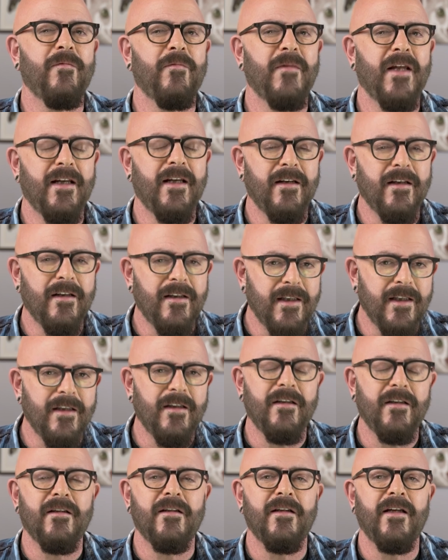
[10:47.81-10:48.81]
them that
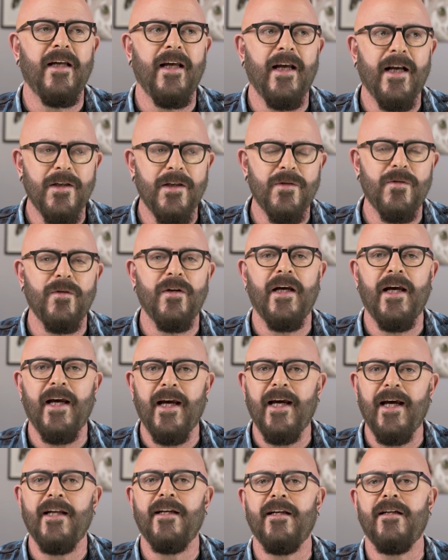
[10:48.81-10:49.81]
little extra
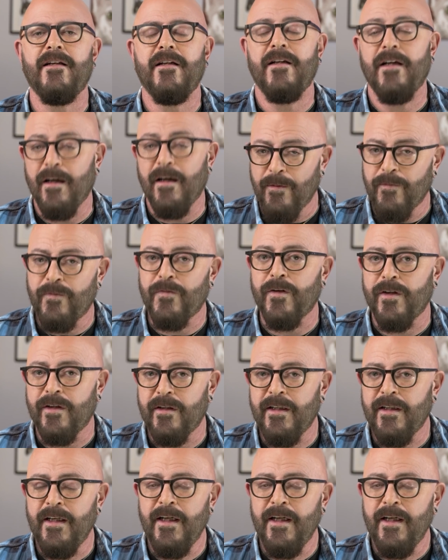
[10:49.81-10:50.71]
added comfort